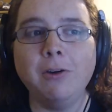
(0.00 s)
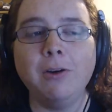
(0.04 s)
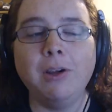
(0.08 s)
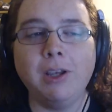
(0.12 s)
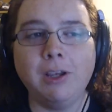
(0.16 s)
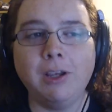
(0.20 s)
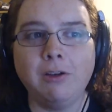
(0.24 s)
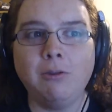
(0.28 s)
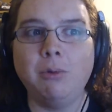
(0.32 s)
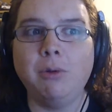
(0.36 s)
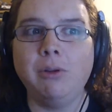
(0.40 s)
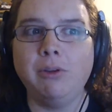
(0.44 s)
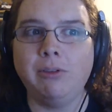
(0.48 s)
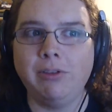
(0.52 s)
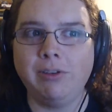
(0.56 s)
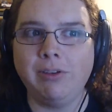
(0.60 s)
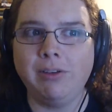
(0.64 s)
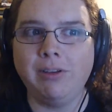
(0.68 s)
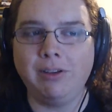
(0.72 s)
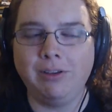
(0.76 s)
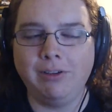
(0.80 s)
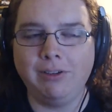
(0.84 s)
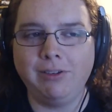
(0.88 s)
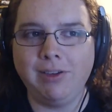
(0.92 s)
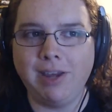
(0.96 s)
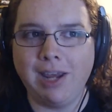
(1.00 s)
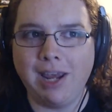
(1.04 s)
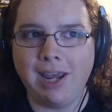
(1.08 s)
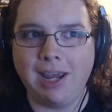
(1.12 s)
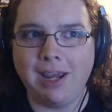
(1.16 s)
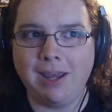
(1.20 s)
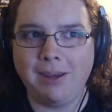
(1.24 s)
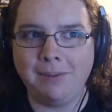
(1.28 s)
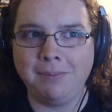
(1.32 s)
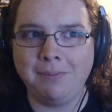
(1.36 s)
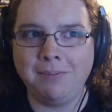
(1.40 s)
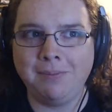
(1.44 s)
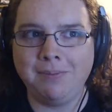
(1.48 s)
equals in this
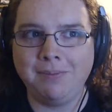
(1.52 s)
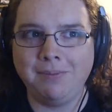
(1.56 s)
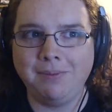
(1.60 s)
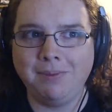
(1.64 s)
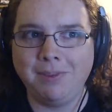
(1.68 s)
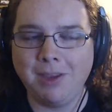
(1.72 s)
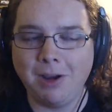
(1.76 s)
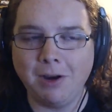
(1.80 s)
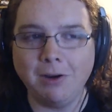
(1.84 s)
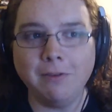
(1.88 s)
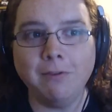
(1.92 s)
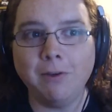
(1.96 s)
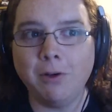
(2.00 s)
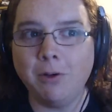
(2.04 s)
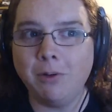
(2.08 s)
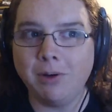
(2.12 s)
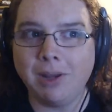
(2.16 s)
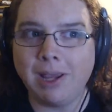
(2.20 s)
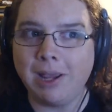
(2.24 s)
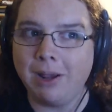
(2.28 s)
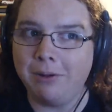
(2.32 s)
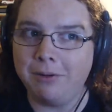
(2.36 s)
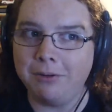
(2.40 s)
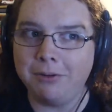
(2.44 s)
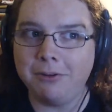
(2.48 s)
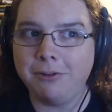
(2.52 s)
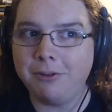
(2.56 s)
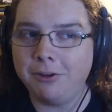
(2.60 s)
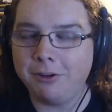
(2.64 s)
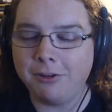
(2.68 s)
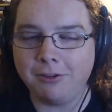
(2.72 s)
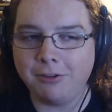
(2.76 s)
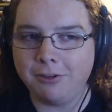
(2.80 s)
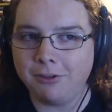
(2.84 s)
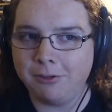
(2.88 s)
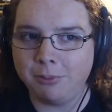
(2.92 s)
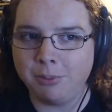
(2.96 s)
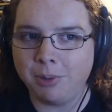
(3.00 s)
game. Their vote counts
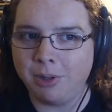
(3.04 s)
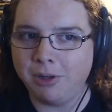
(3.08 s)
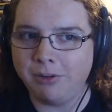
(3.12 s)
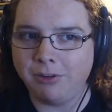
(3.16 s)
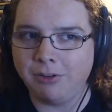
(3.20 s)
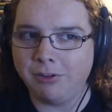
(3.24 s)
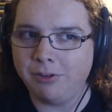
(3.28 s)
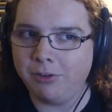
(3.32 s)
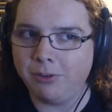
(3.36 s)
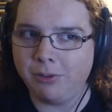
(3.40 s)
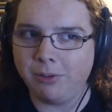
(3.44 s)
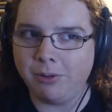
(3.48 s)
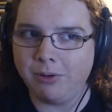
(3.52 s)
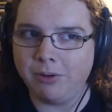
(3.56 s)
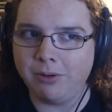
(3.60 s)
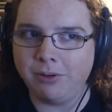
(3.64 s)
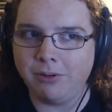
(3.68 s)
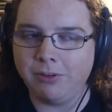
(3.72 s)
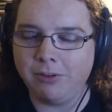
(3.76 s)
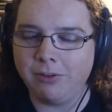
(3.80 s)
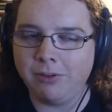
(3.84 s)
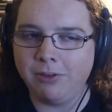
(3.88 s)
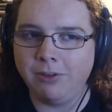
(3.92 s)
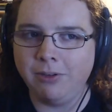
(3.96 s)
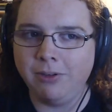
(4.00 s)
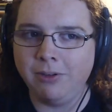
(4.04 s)
just as much as yours.